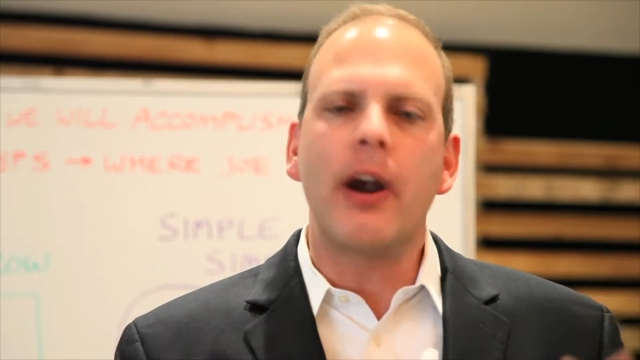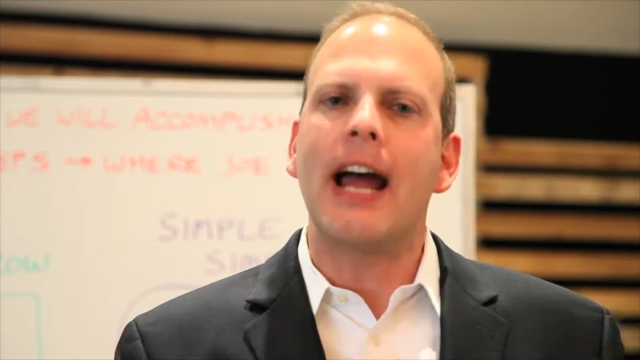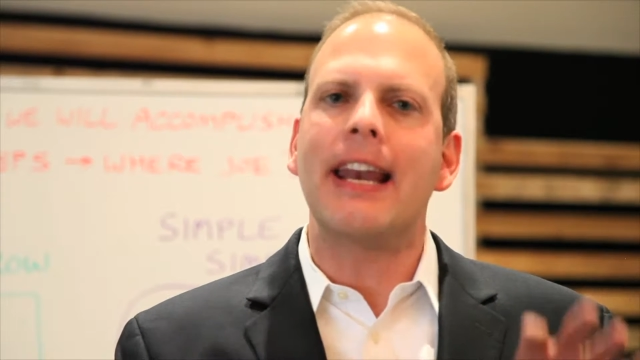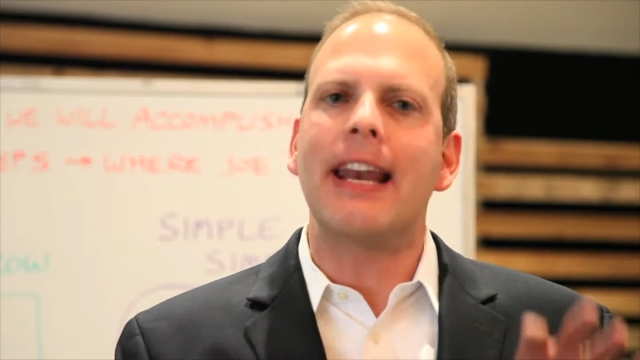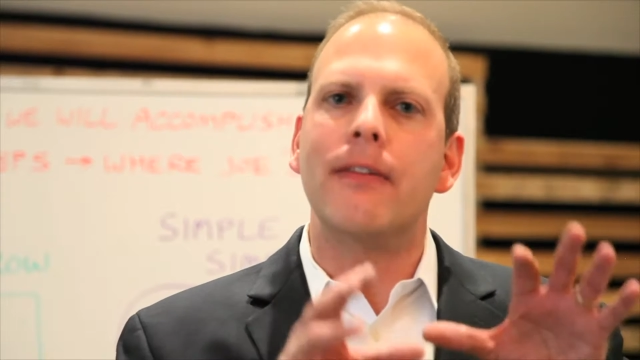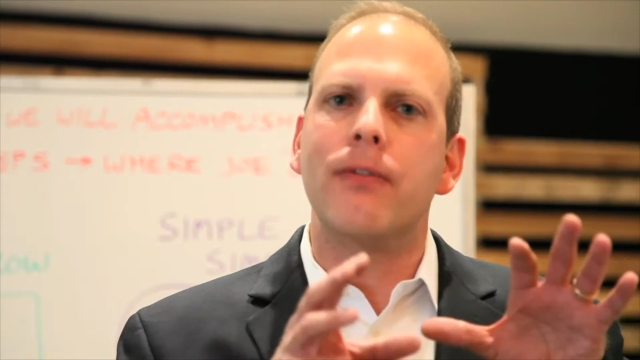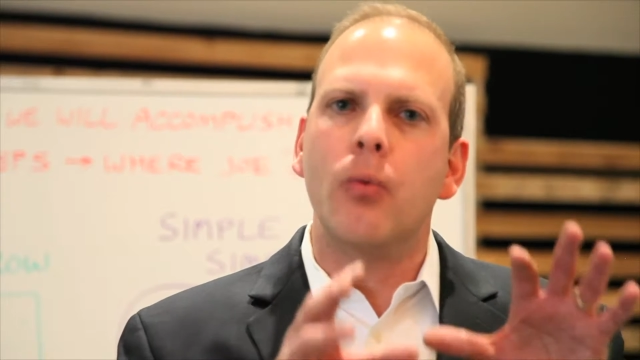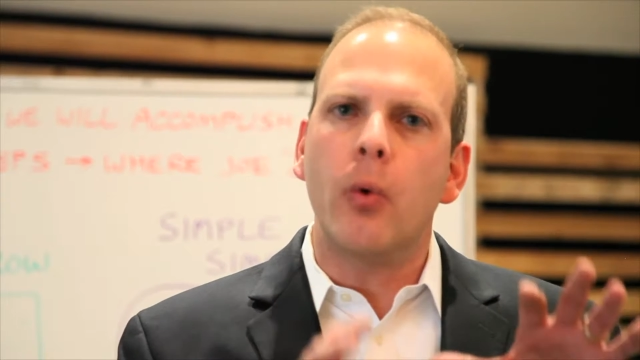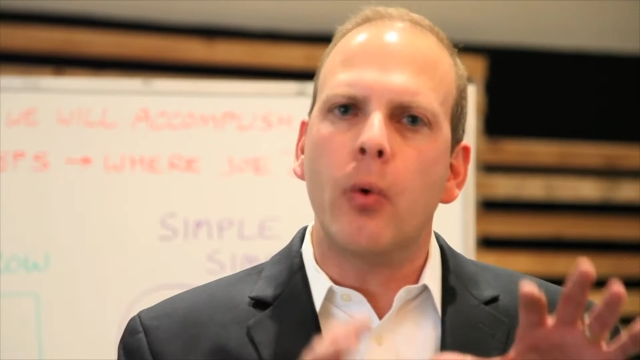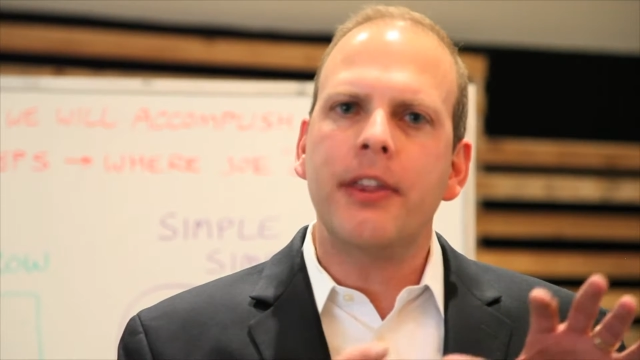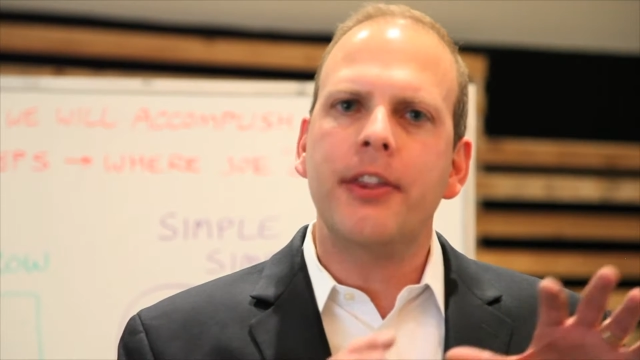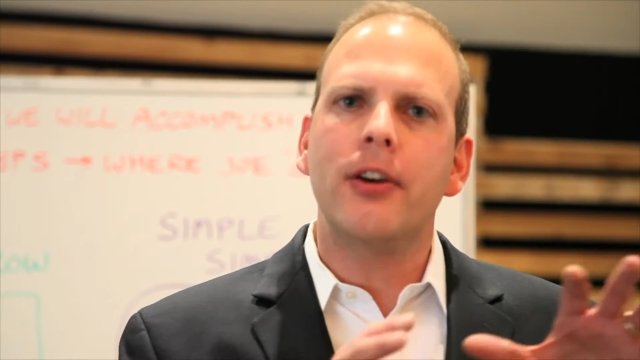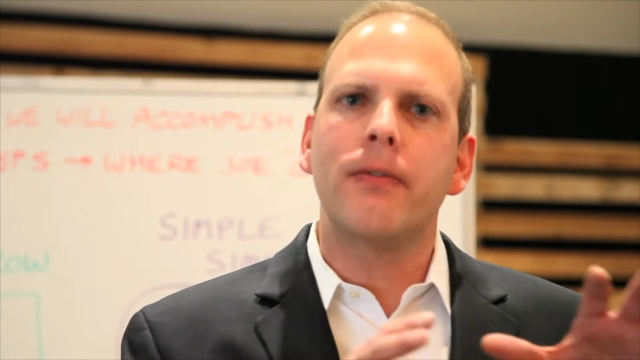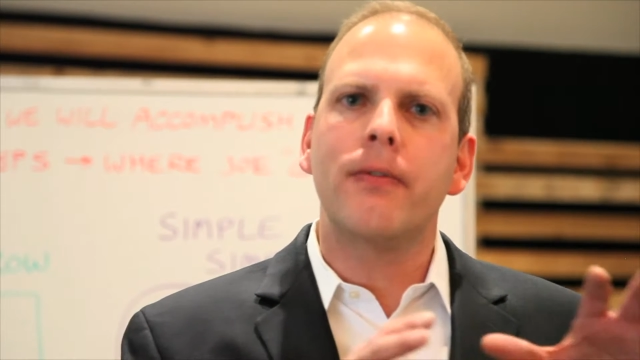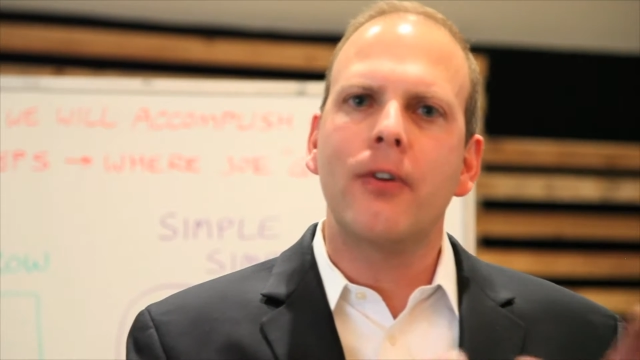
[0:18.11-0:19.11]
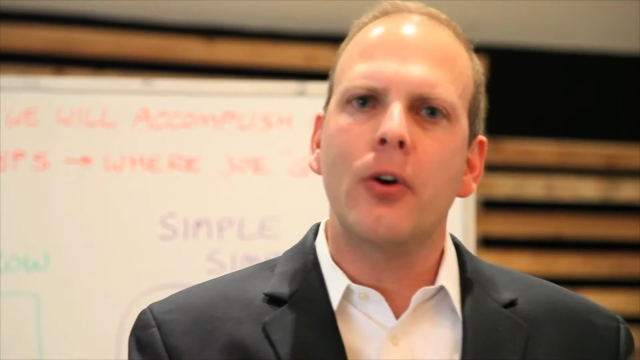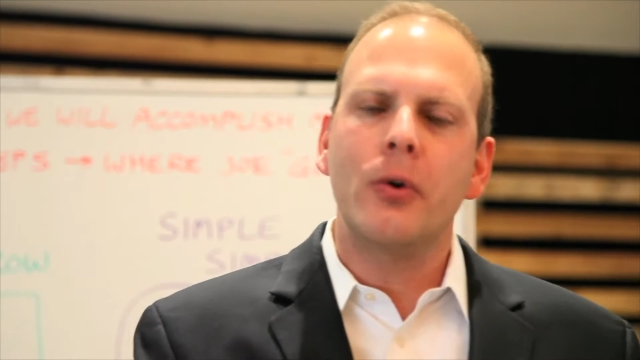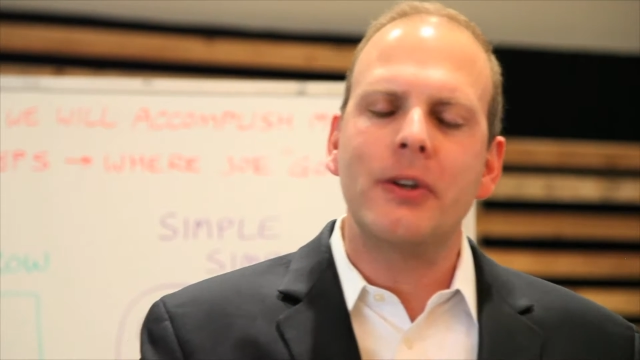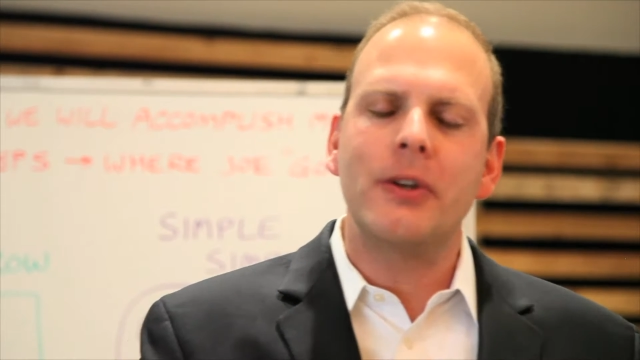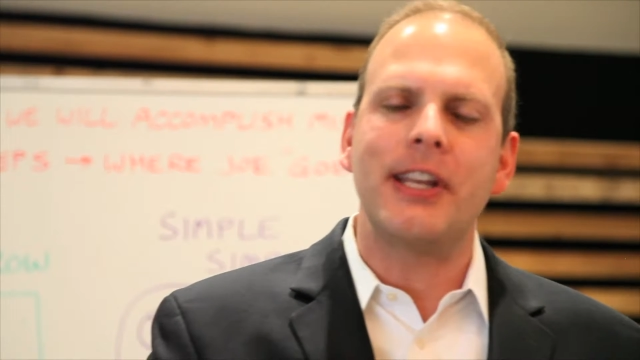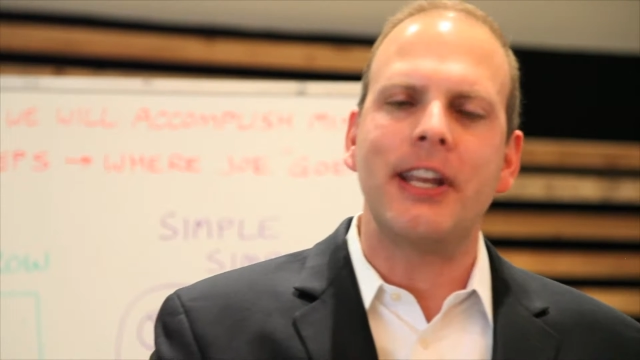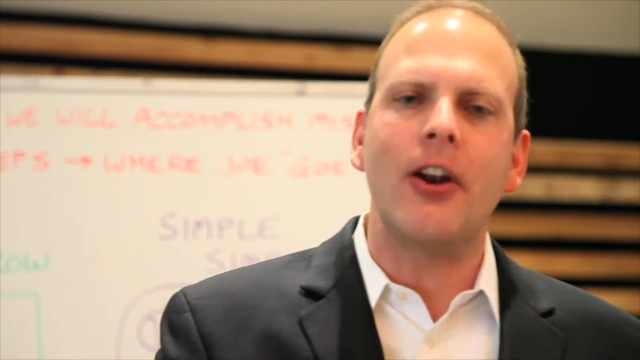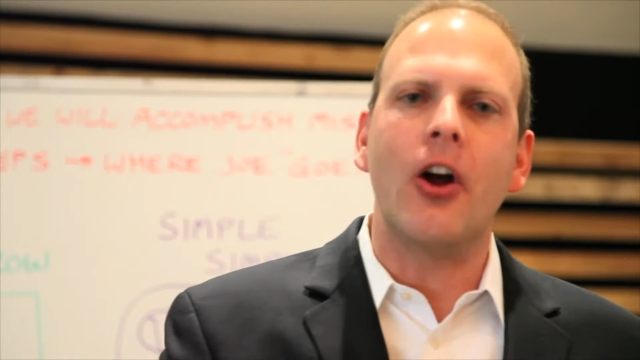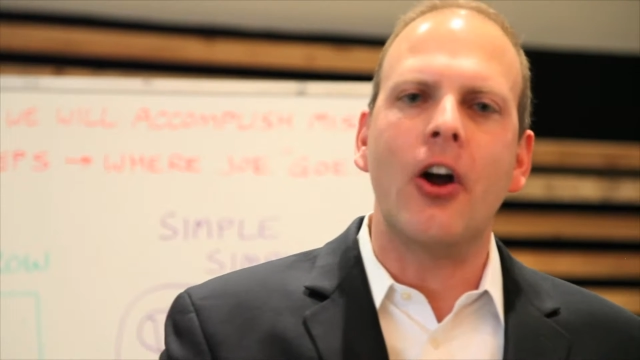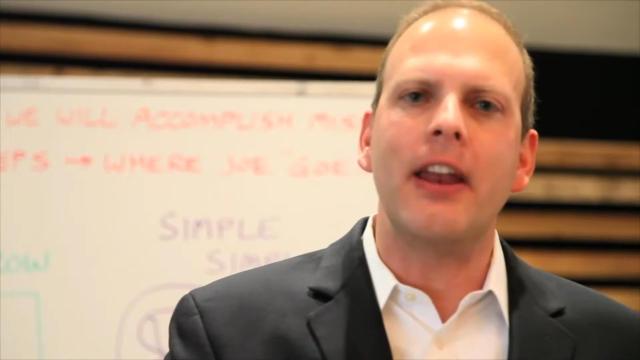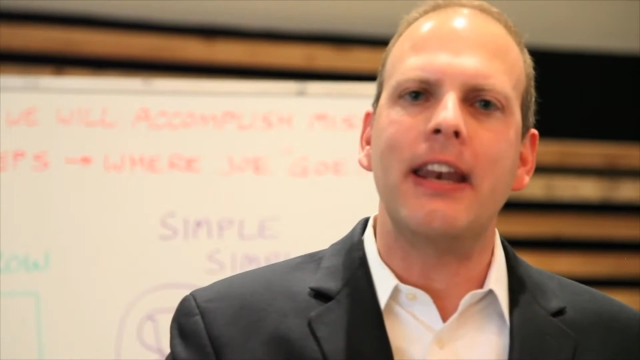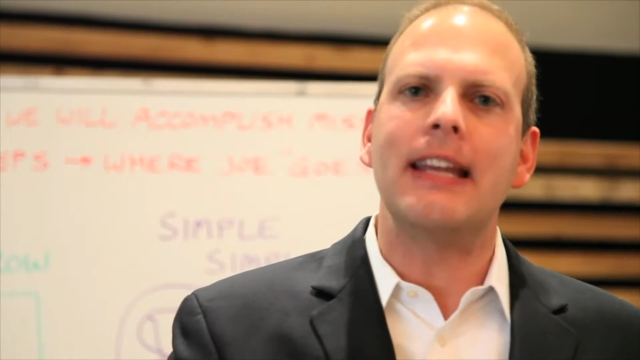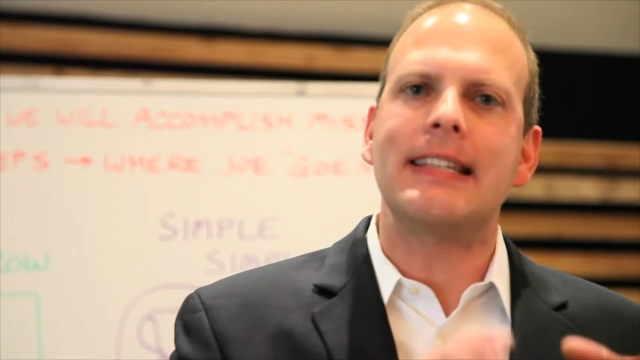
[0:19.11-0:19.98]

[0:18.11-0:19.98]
out if what they're focusing on